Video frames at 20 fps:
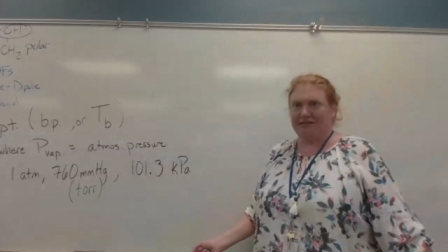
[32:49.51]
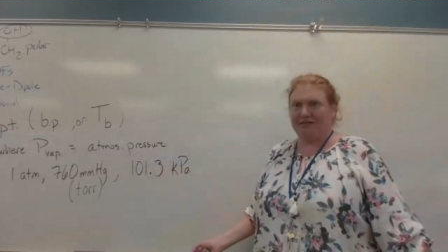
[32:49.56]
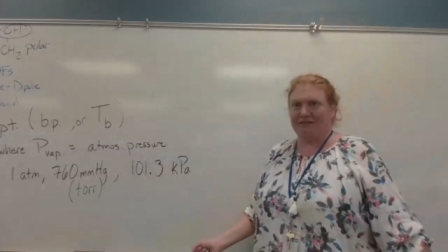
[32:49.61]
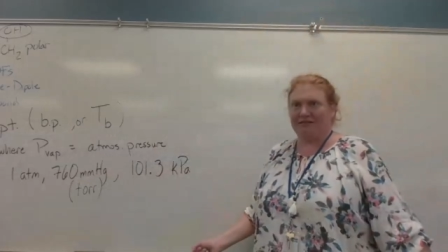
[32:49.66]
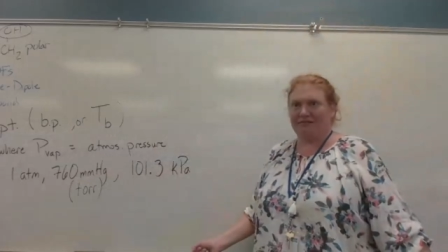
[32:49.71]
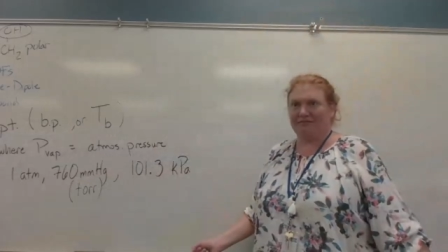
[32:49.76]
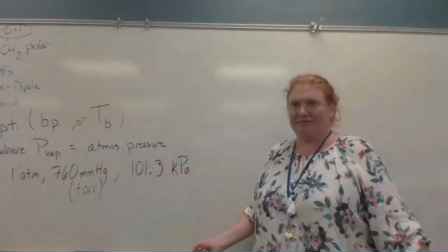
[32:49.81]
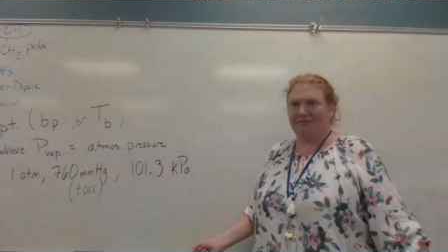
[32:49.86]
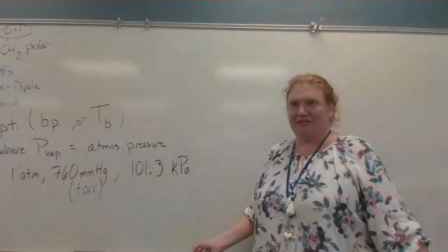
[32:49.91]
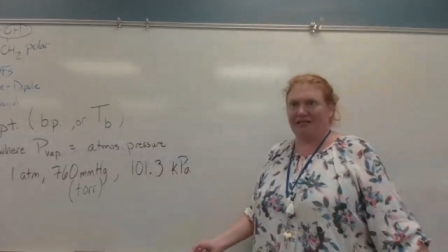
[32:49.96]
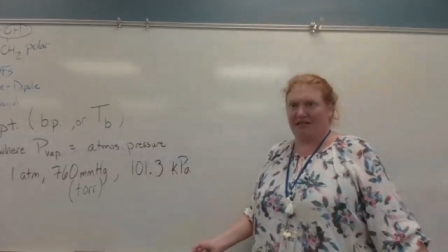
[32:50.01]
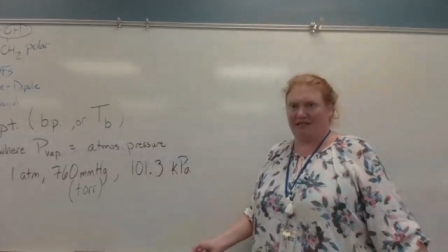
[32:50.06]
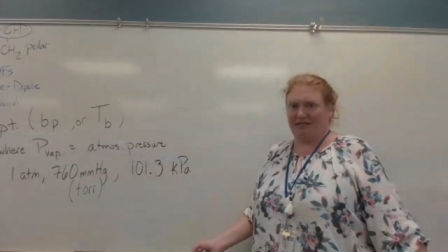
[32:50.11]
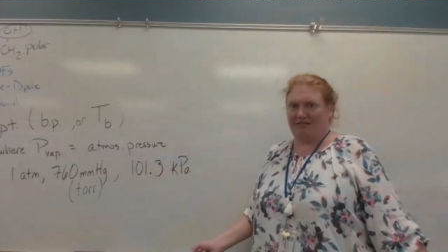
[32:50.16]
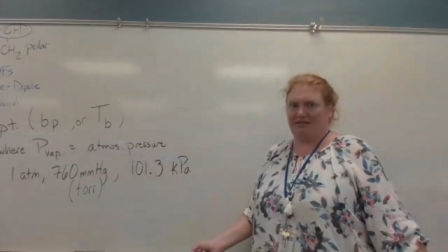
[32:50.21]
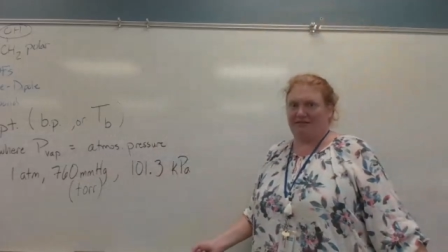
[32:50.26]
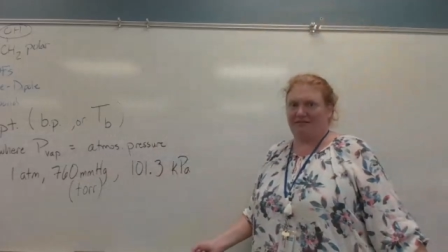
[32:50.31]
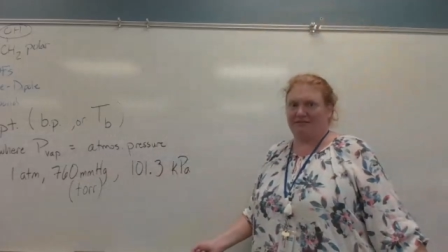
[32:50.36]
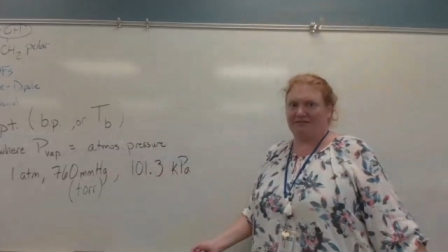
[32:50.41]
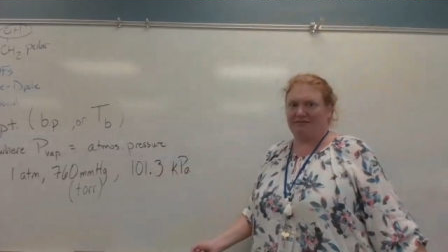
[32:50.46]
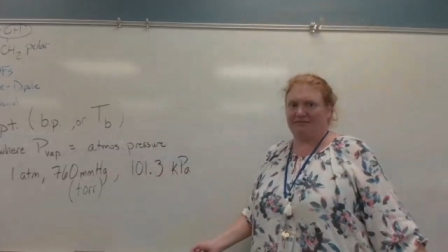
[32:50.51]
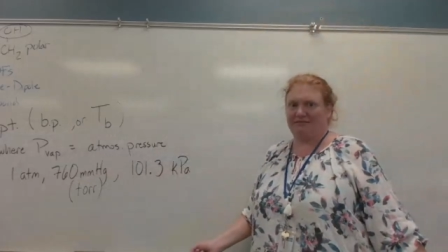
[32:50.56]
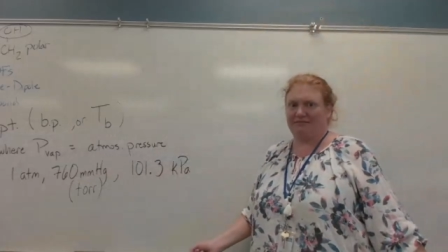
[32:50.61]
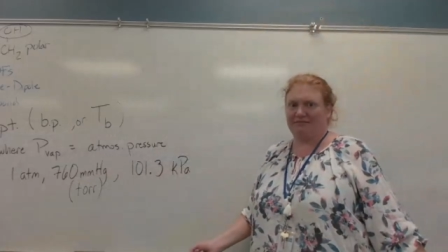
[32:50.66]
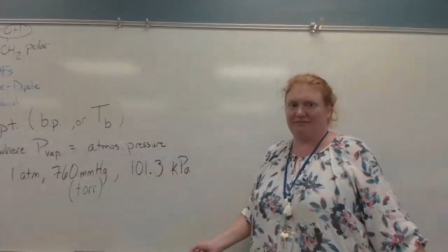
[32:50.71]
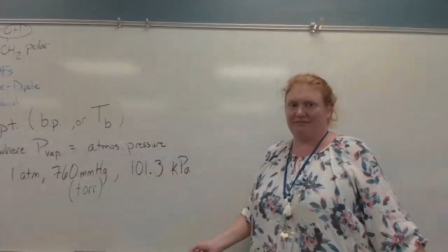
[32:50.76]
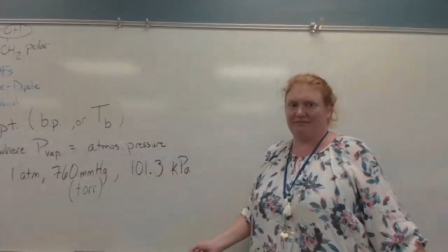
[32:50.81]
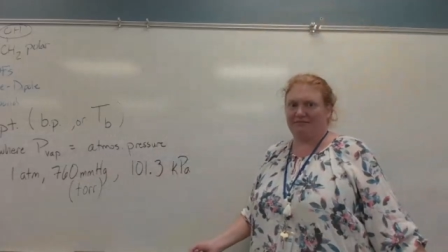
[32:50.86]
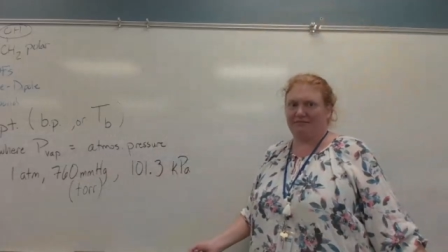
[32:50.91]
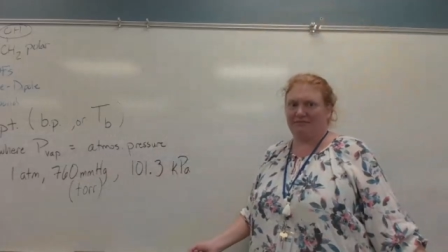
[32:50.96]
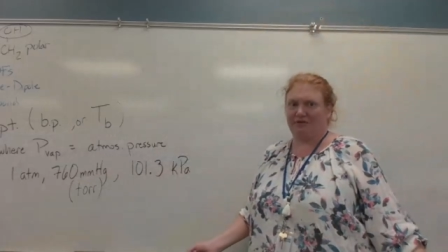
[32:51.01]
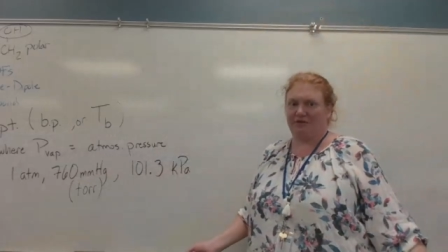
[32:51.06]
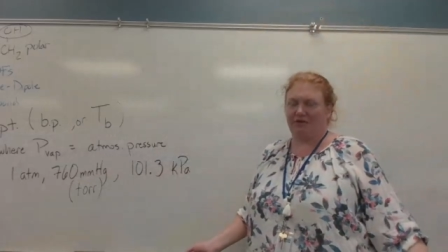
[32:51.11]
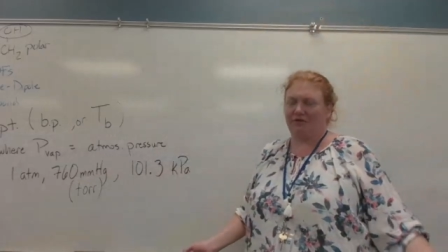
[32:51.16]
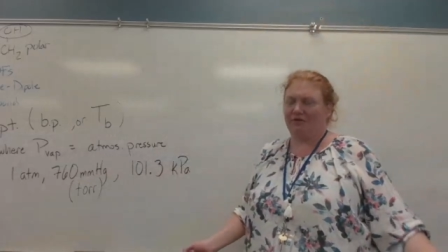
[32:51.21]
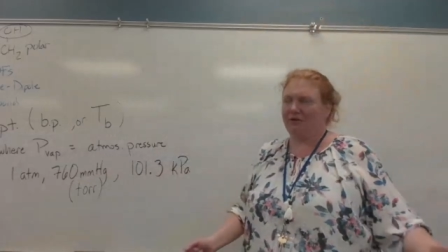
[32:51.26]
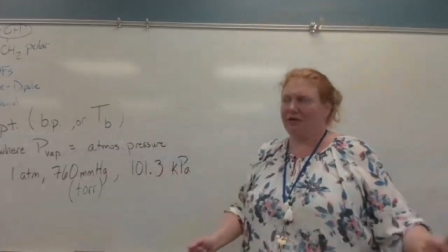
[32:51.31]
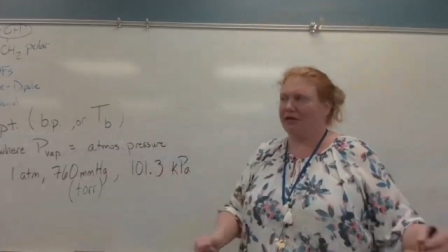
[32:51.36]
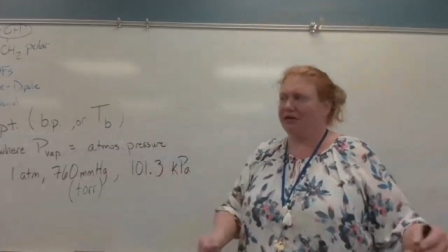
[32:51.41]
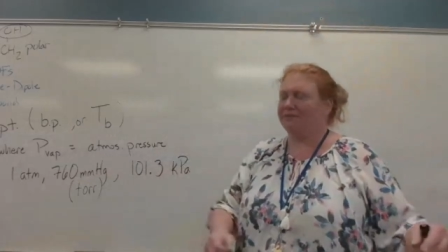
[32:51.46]
Celsius. Yes.
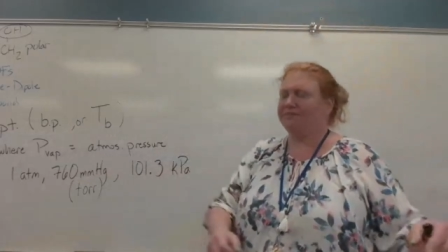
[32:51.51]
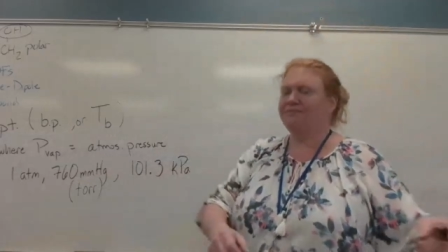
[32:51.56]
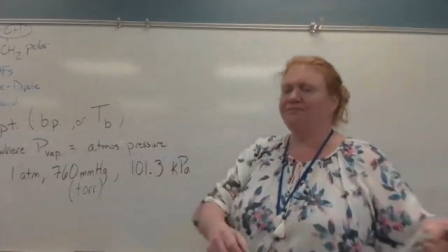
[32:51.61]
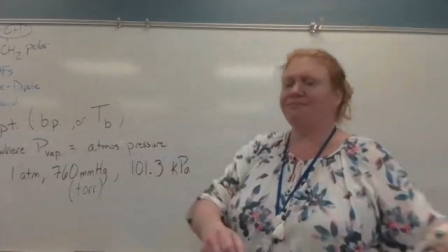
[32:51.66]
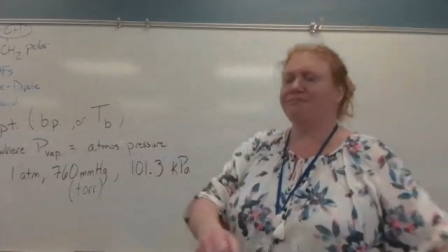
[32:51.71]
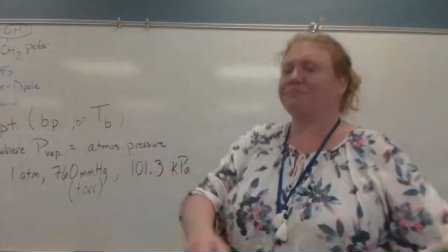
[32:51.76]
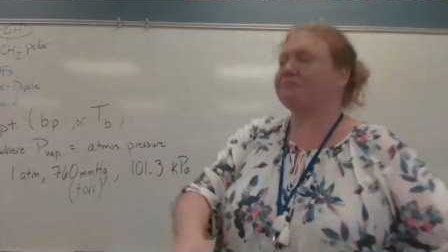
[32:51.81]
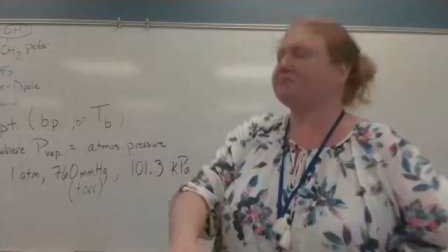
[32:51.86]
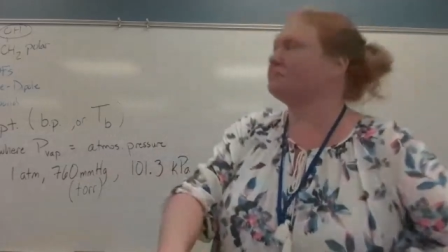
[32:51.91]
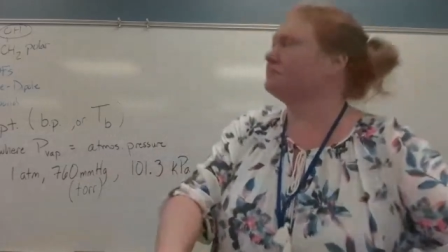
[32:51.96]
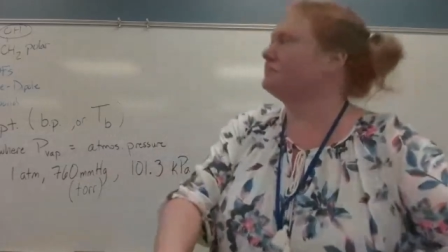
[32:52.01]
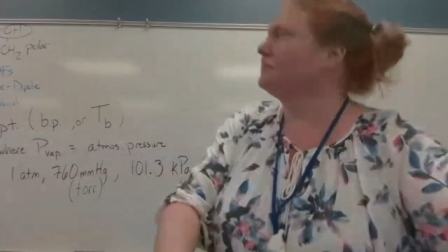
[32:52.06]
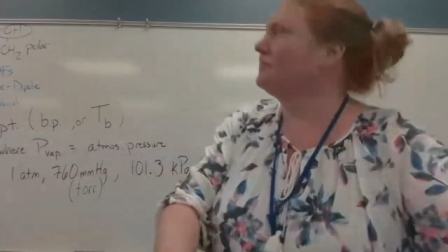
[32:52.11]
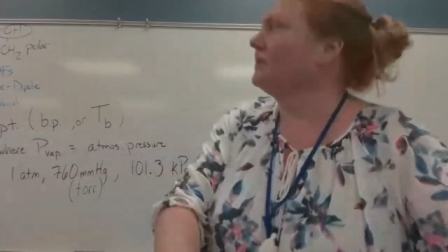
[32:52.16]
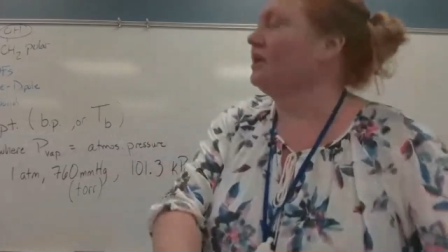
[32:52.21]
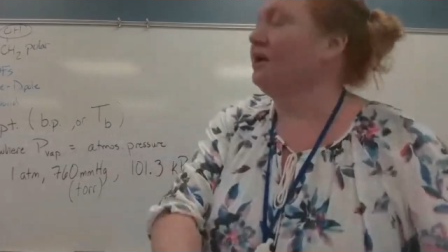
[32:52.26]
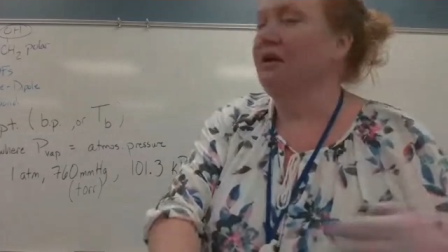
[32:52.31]
Okay.